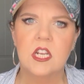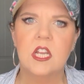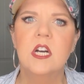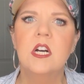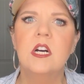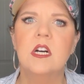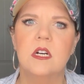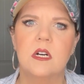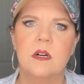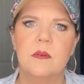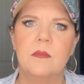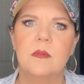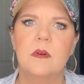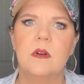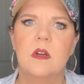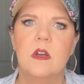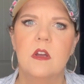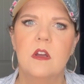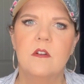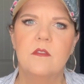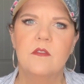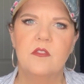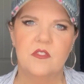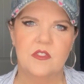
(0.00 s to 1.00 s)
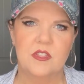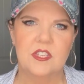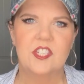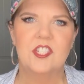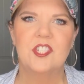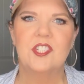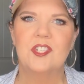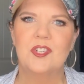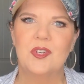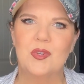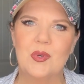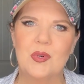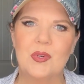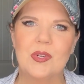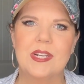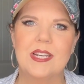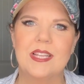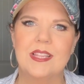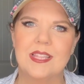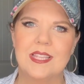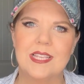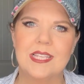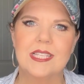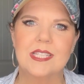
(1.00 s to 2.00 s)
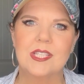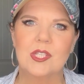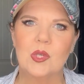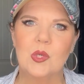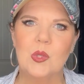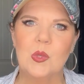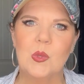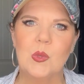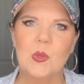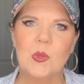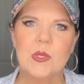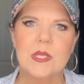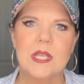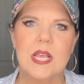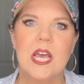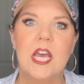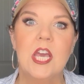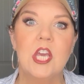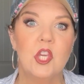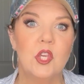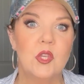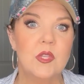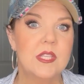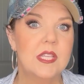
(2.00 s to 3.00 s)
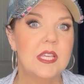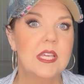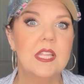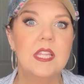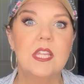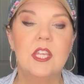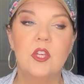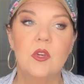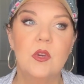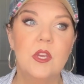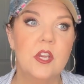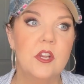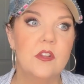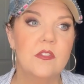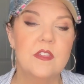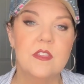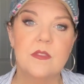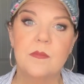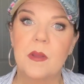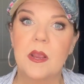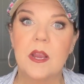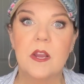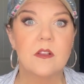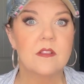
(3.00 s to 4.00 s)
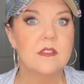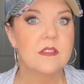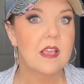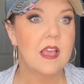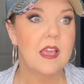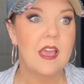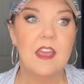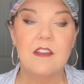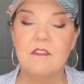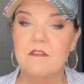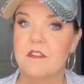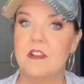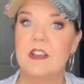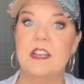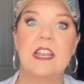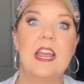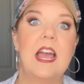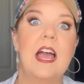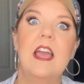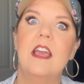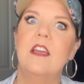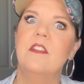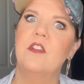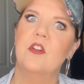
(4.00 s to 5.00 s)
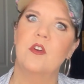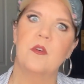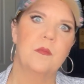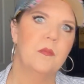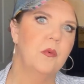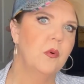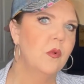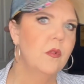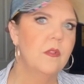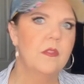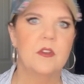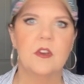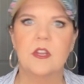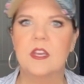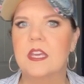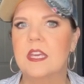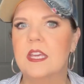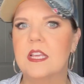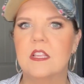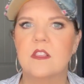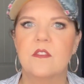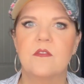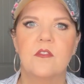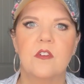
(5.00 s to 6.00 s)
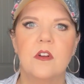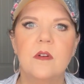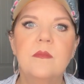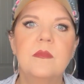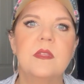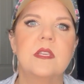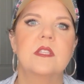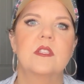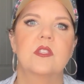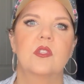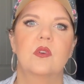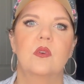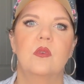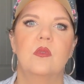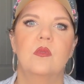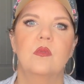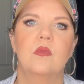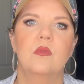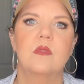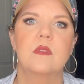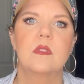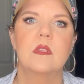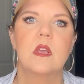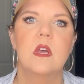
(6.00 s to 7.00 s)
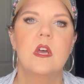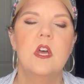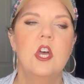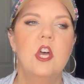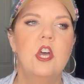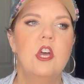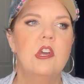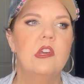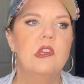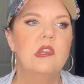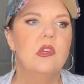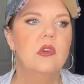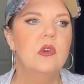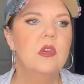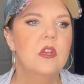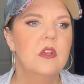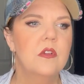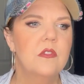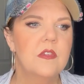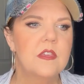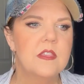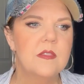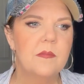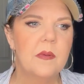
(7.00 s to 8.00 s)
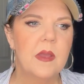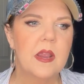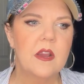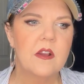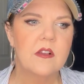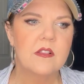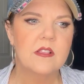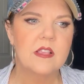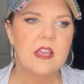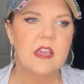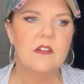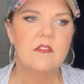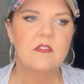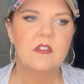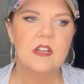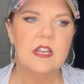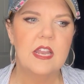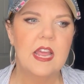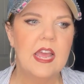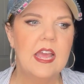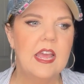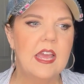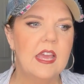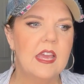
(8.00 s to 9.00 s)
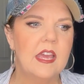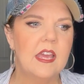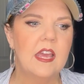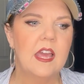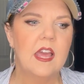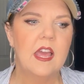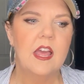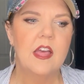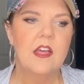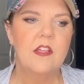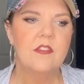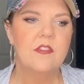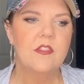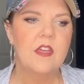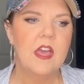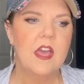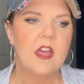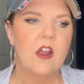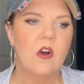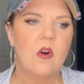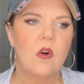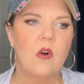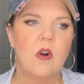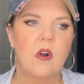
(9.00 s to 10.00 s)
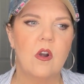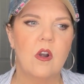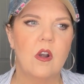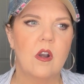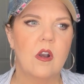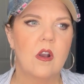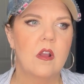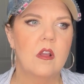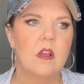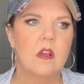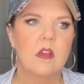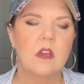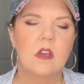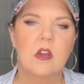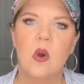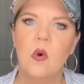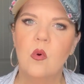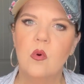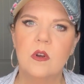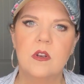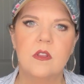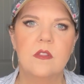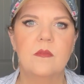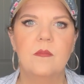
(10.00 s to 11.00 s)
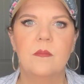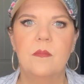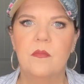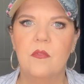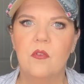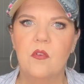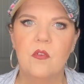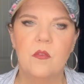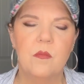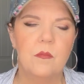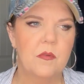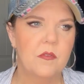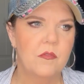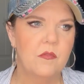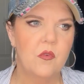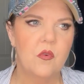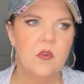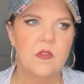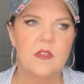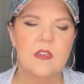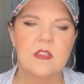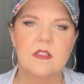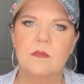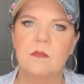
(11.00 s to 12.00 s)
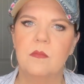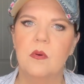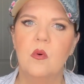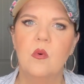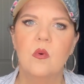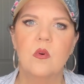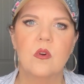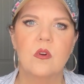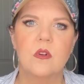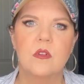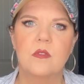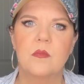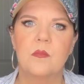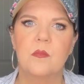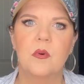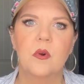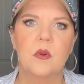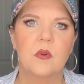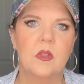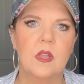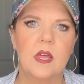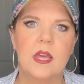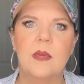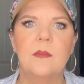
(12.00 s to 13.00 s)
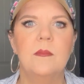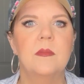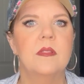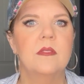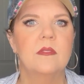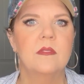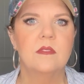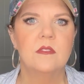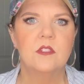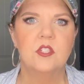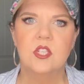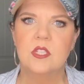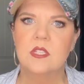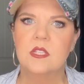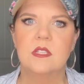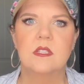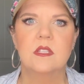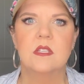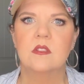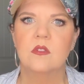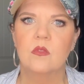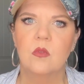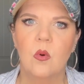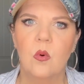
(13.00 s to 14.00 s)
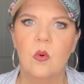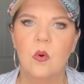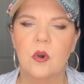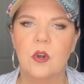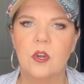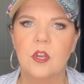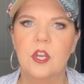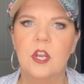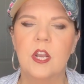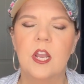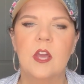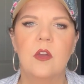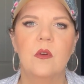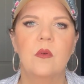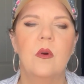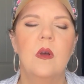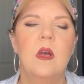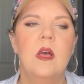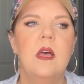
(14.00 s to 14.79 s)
up for these children in these schools. You see that you hear these parents every day that are pulling their kids from these schools. You hear these parents every day that are going to before these boards proclaiming Jesus is Lord, you know.